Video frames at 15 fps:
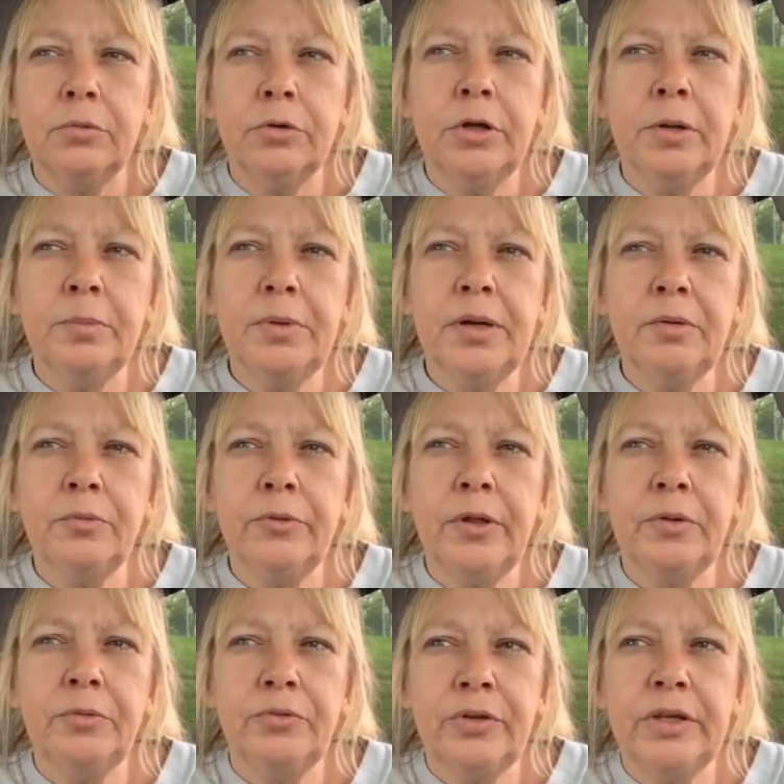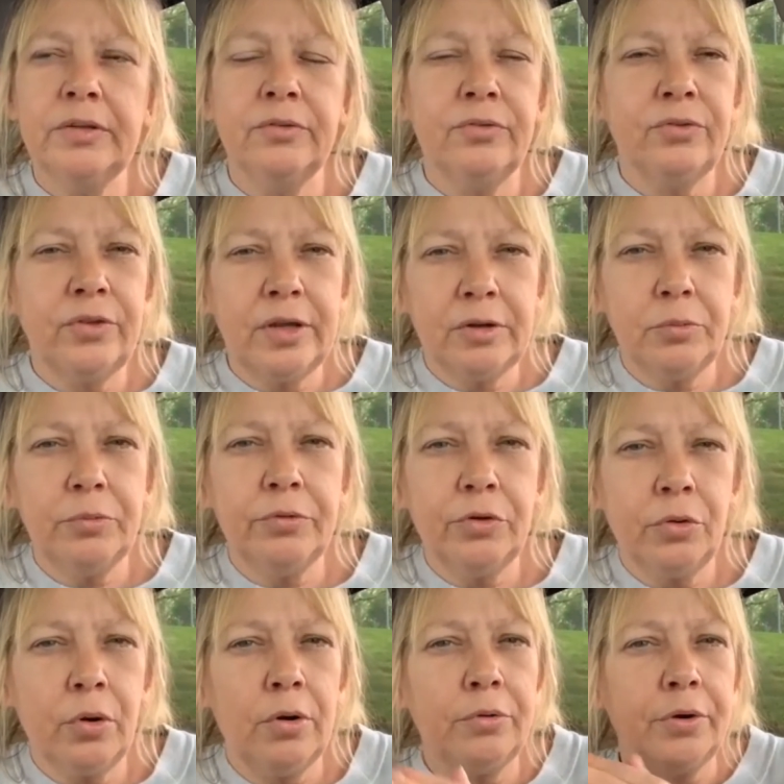come down when they was getting sick with
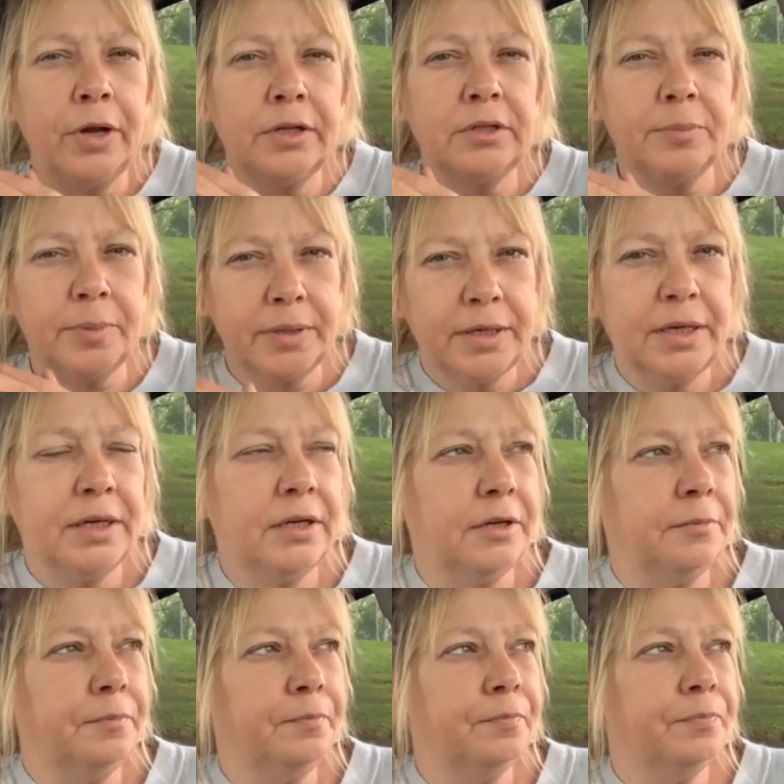corona at the beginning,